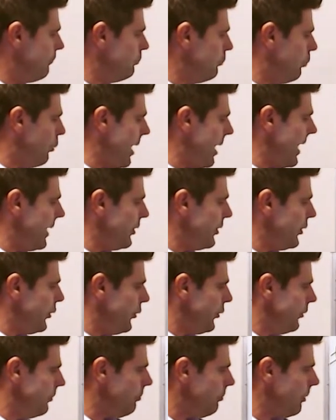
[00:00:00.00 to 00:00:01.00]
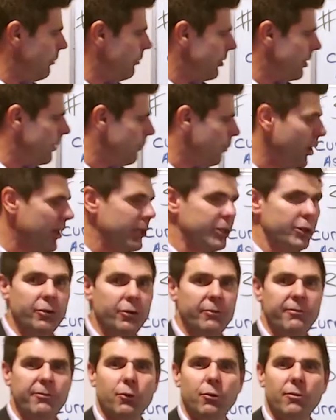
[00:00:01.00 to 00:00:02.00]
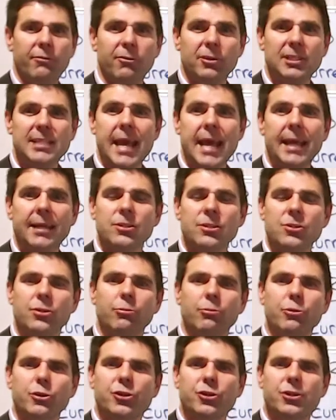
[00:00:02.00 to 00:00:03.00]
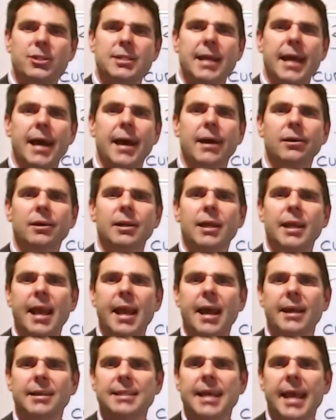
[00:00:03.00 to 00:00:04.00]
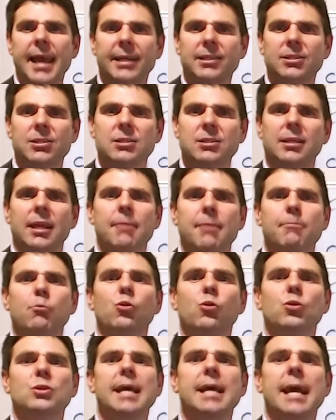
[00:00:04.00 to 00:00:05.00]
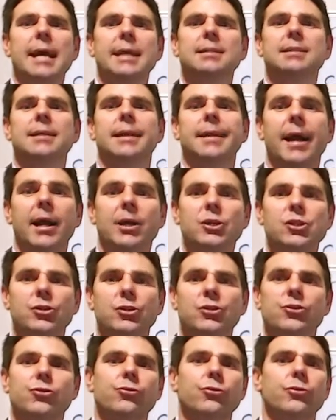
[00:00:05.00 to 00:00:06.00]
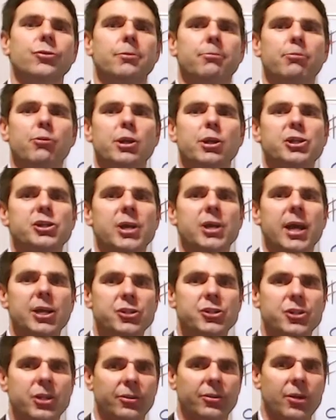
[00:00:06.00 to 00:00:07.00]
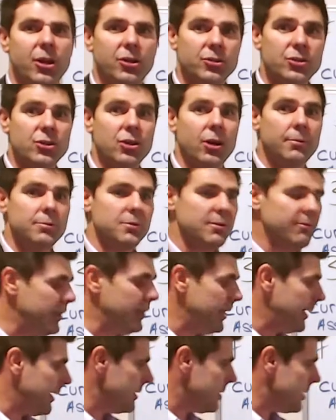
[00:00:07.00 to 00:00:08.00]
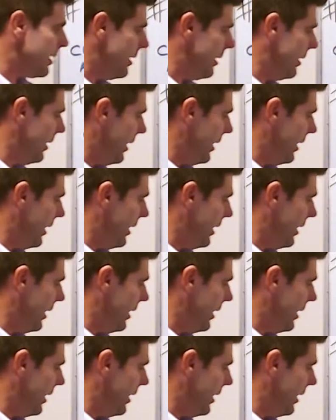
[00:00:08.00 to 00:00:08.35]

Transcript: Brand new, we wanted to buy new for tax, to reduce our taxes, get more tax deductions through depreciation and those types of things.